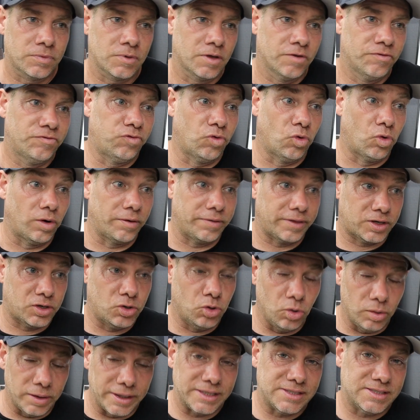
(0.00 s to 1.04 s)
for the
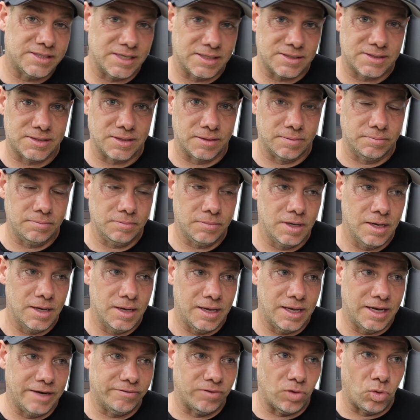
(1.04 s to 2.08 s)
cooling system.
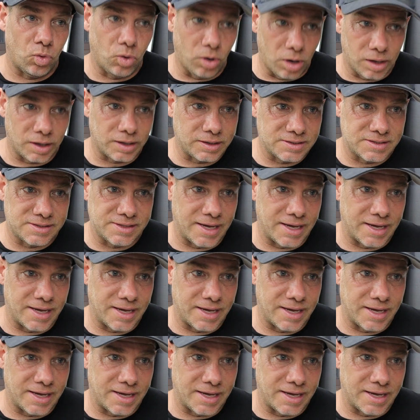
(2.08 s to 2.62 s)
And if it works,